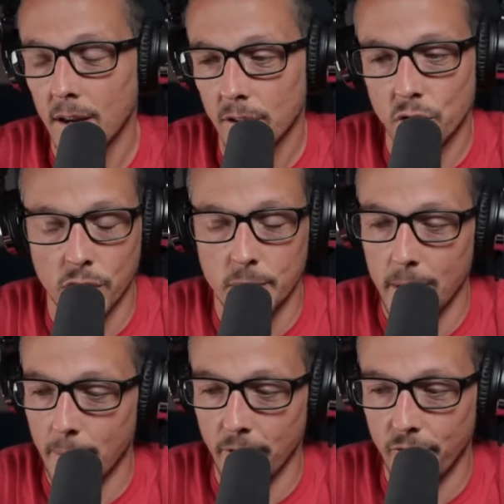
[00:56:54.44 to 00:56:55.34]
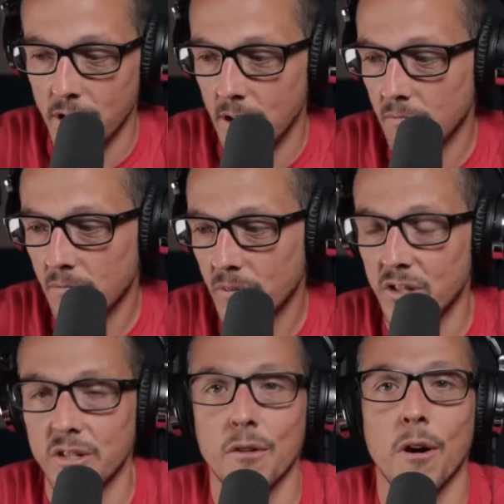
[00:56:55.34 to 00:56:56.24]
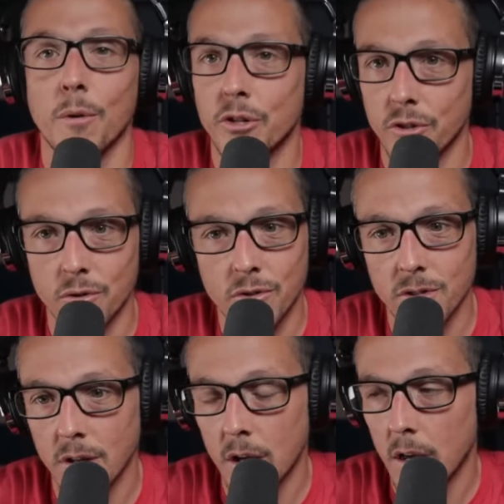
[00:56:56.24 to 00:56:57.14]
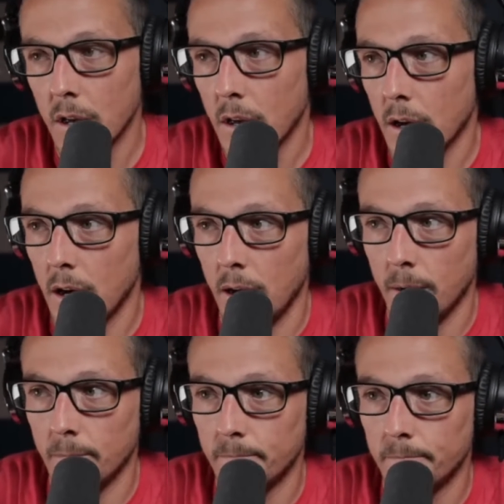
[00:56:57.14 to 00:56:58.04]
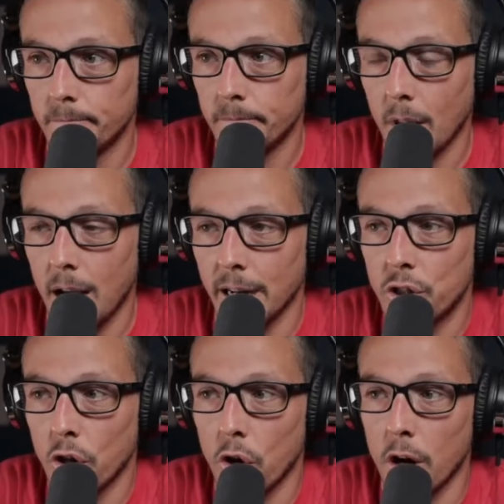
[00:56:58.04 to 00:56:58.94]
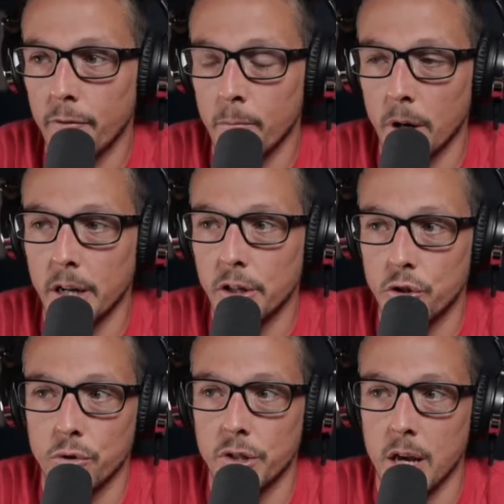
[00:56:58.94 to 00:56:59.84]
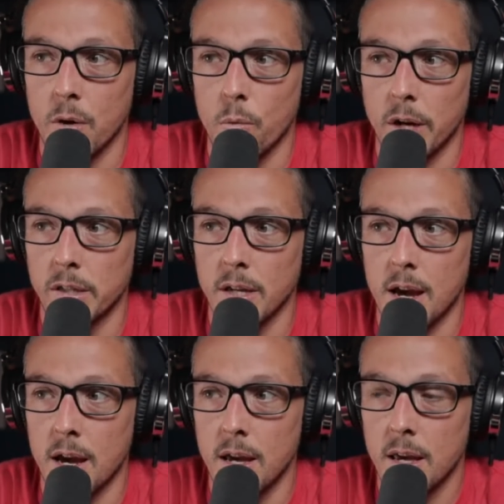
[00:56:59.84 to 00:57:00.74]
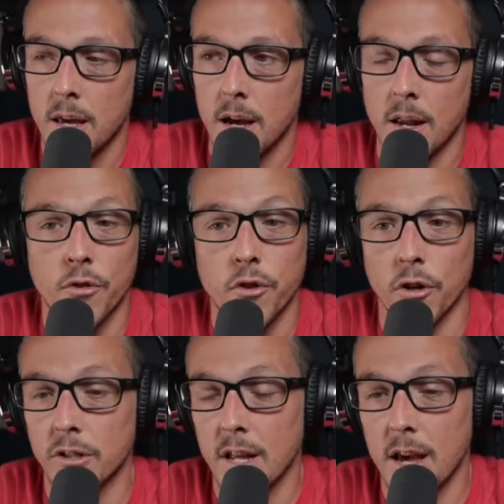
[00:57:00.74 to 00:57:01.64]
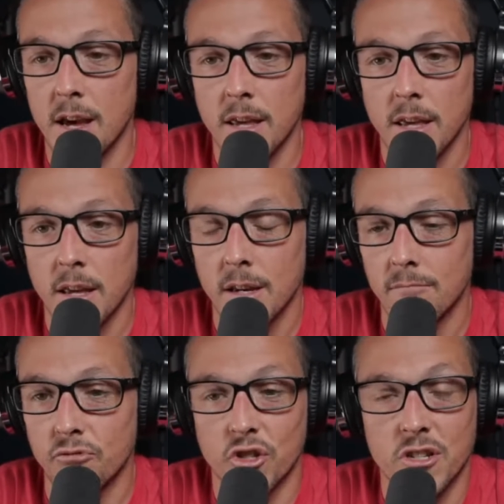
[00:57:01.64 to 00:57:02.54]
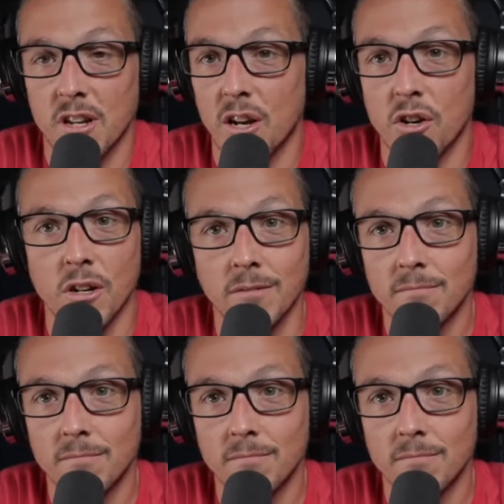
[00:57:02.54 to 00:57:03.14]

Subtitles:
Talked about my feet, 0 issues. I took off Monday, Tuesday, Wednesday, and Thursday just because I could.